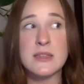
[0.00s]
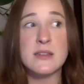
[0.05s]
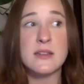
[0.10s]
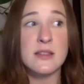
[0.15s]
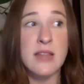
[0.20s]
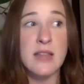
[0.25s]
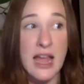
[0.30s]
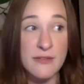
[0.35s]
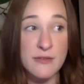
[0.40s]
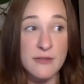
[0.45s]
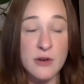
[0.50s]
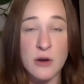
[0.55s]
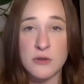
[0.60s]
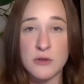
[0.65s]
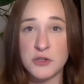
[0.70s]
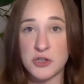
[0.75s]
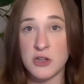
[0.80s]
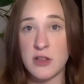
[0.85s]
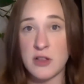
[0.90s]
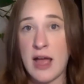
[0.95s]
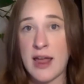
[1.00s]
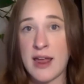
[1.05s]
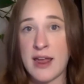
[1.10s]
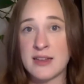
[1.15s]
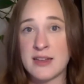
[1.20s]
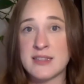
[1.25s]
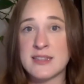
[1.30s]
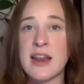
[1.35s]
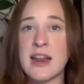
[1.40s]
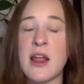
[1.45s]
life coach
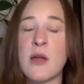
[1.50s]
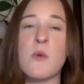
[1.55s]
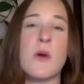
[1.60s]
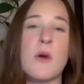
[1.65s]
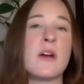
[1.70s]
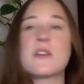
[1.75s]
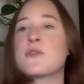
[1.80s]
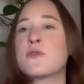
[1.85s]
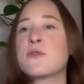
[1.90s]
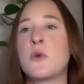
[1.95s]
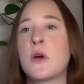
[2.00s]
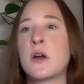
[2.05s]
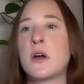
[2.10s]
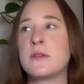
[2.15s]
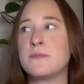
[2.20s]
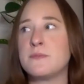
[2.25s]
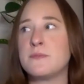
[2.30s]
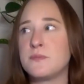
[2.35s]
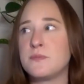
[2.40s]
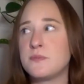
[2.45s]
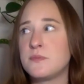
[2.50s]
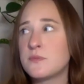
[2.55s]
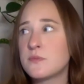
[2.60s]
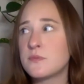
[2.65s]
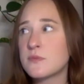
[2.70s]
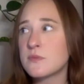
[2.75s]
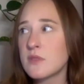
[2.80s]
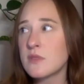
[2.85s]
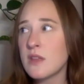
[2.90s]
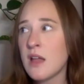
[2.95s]
clients that I worked for,
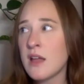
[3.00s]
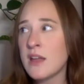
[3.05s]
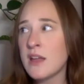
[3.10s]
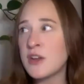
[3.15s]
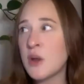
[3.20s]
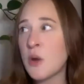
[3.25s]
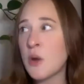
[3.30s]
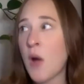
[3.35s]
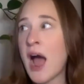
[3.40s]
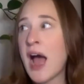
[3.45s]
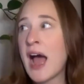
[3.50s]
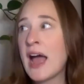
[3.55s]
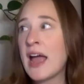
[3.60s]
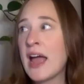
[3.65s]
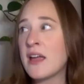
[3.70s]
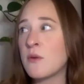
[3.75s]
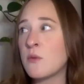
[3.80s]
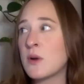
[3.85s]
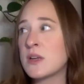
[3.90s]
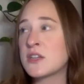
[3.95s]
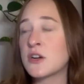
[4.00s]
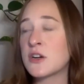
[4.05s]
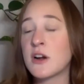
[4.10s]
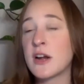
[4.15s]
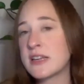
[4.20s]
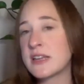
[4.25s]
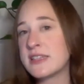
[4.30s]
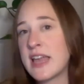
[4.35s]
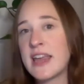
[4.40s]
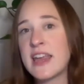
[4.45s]
I was her
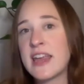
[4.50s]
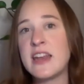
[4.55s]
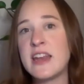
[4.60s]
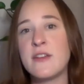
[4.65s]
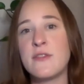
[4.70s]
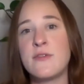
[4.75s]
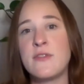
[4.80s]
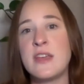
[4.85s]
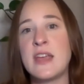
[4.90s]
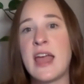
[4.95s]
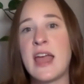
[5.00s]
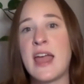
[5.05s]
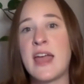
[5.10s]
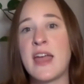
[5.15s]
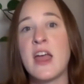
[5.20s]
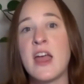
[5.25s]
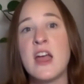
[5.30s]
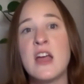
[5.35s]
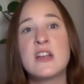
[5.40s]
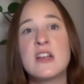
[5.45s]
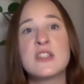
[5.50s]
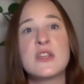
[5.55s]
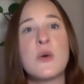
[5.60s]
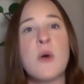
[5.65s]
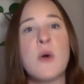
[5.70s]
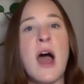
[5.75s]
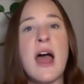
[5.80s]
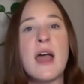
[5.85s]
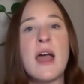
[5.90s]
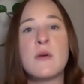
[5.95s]
executive VA, so
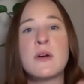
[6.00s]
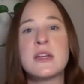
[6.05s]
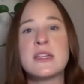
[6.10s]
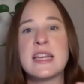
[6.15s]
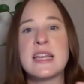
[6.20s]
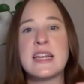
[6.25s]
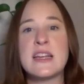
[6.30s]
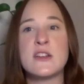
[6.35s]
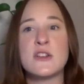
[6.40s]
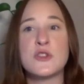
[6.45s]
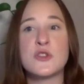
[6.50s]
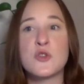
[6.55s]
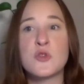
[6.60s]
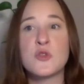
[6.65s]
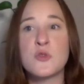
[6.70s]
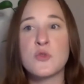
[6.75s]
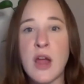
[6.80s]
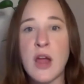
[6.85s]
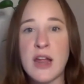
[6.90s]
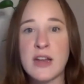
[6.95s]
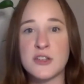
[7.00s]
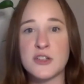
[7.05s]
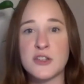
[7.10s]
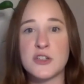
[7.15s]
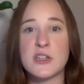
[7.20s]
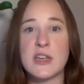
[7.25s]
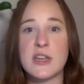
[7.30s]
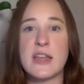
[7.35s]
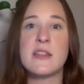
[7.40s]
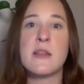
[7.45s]
I was
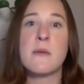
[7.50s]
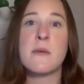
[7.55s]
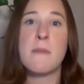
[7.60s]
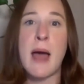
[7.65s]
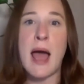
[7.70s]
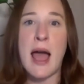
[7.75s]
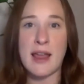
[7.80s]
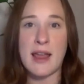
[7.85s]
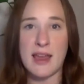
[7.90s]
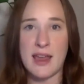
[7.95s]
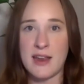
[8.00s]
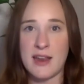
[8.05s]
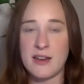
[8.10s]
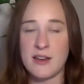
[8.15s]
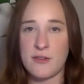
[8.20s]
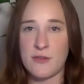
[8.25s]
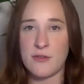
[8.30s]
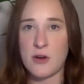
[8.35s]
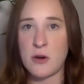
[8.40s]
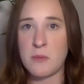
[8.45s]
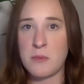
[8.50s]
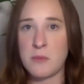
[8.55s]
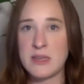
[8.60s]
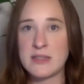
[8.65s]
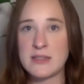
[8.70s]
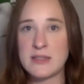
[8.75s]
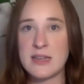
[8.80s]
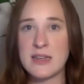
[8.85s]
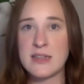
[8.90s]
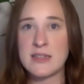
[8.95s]
entrenched in the back end of her
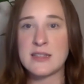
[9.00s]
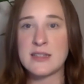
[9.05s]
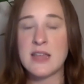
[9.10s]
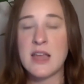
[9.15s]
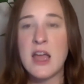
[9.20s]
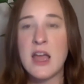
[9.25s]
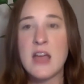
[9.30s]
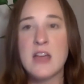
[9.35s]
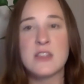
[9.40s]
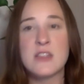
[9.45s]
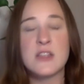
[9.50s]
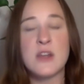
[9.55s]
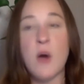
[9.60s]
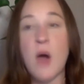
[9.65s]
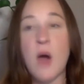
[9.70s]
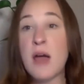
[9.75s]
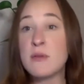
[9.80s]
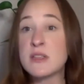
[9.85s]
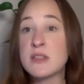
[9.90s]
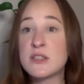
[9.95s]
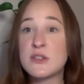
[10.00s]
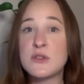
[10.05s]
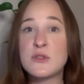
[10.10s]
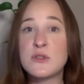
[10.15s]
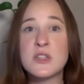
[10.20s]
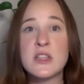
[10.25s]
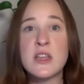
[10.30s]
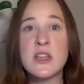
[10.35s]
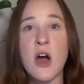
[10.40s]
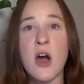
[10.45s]
business. So I was new
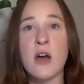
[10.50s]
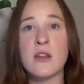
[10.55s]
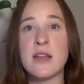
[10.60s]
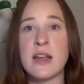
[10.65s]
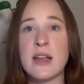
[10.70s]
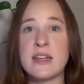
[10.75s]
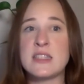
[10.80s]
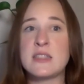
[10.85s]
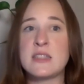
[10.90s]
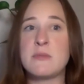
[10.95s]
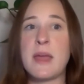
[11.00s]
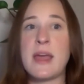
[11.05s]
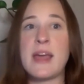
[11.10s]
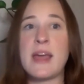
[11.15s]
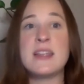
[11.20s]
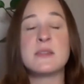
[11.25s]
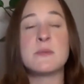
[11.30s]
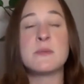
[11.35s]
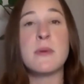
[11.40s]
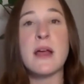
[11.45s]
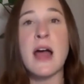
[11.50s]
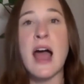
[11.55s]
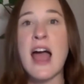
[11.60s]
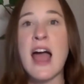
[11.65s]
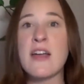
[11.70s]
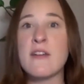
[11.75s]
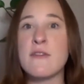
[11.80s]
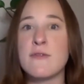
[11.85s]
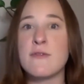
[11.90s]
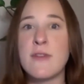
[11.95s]
to the online space, but
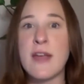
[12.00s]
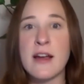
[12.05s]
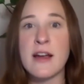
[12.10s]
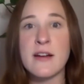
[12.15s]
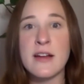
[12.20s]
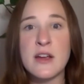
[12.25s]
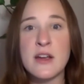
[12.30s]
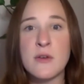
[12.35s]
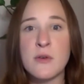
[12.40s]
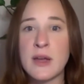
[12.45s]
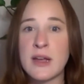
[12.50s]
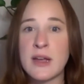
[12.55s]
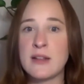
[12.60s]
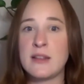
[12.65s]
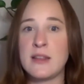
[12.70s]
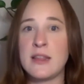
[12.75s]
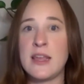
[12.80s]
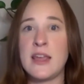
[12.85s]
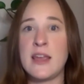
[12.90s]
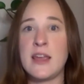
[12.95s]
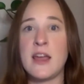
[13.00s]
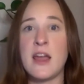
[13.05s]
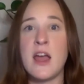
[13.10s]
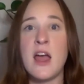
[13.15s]
I very quickly